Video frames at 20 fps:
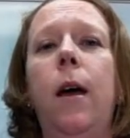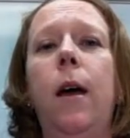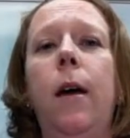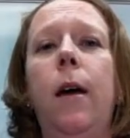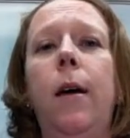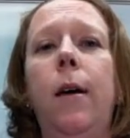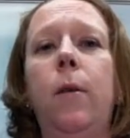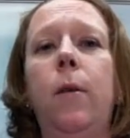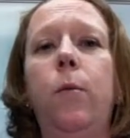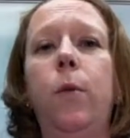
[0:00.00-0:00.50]

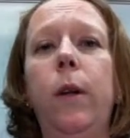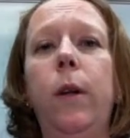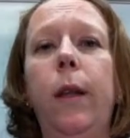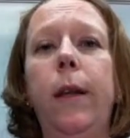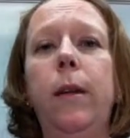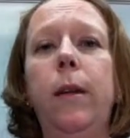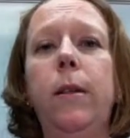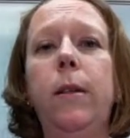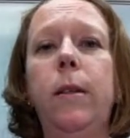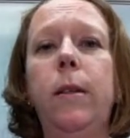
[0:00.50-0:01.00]

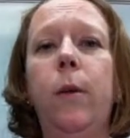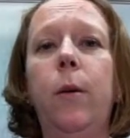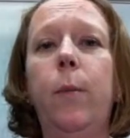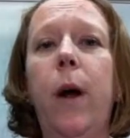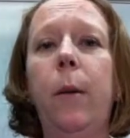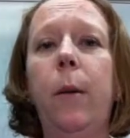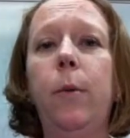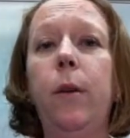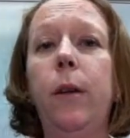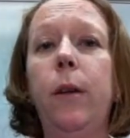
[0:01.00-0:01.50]
related to their
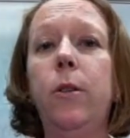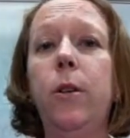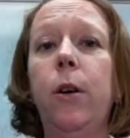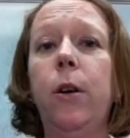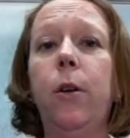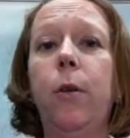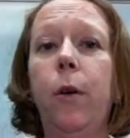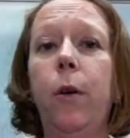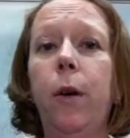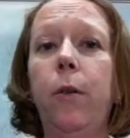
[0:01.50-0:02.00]

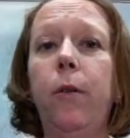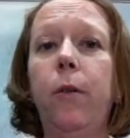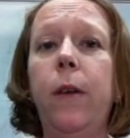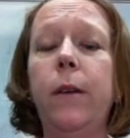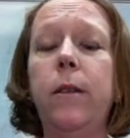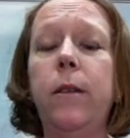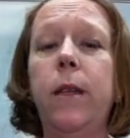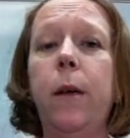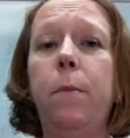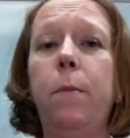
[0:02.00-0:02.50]
population growth
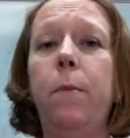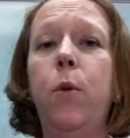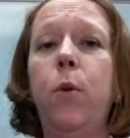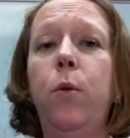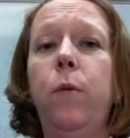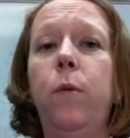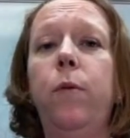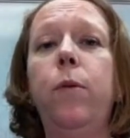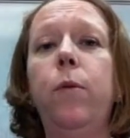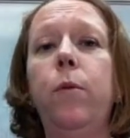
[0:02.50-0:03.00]
as they
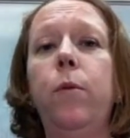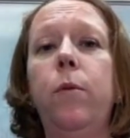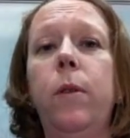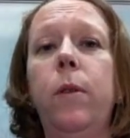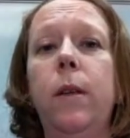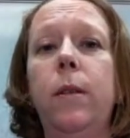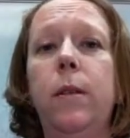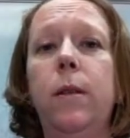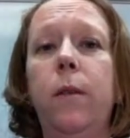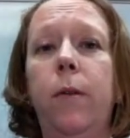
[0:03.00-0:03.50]
move through
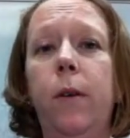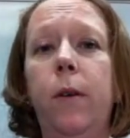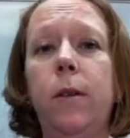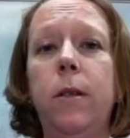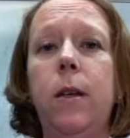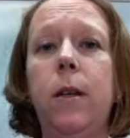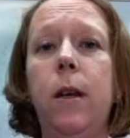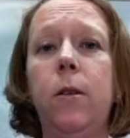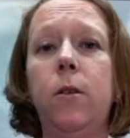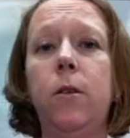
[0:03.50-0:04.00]
these different
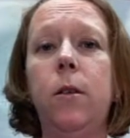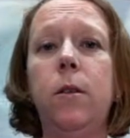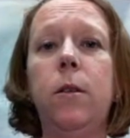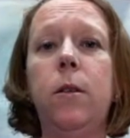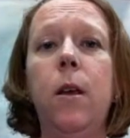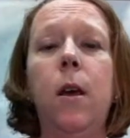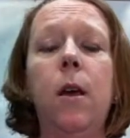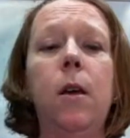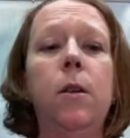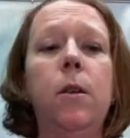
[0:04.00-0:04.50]
stages.